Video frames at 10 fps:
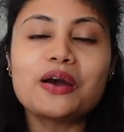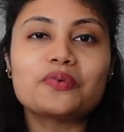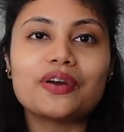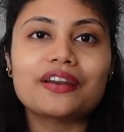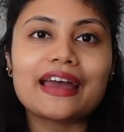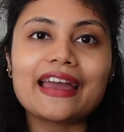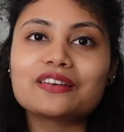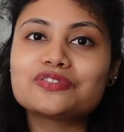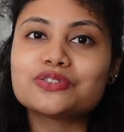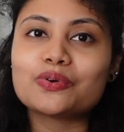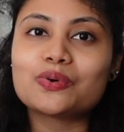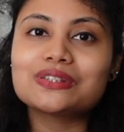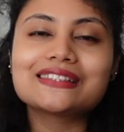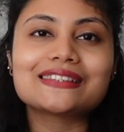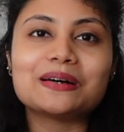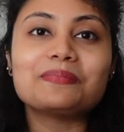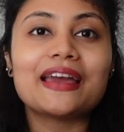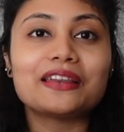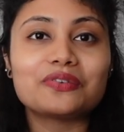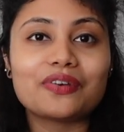where I have showed some
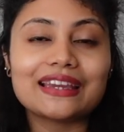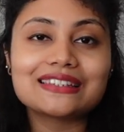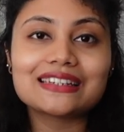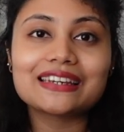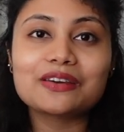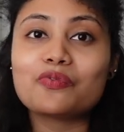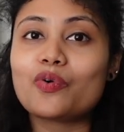handwriting